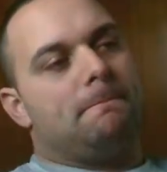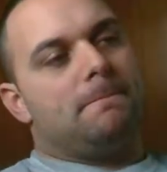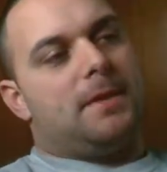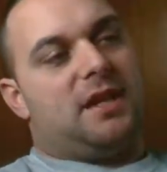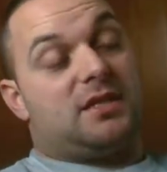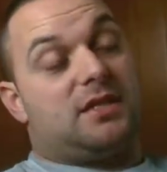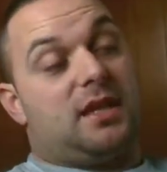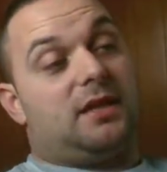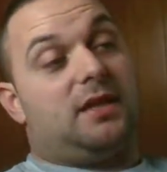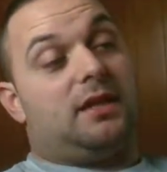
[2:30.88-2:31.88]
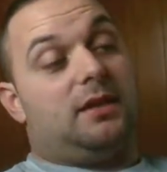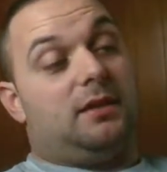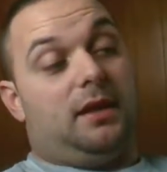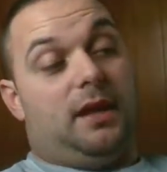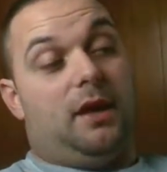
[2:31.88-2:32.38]
And they said that
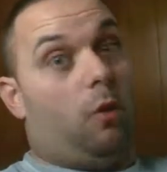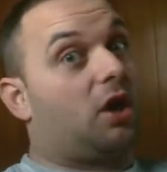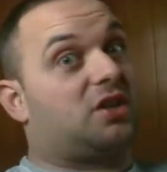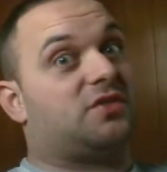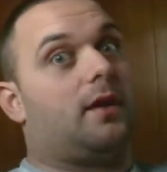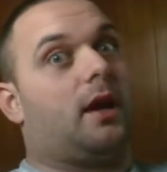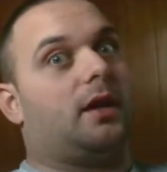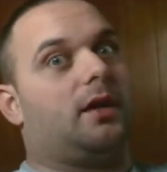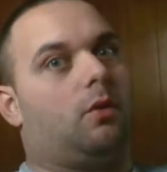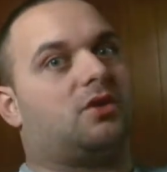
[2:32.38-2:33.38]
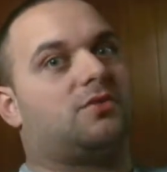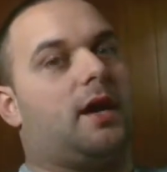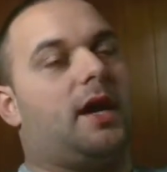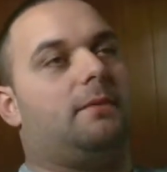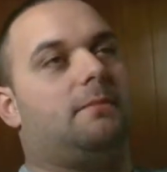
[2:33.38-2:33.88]
it works fine, it works
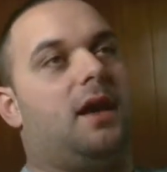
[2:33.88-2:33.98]
right,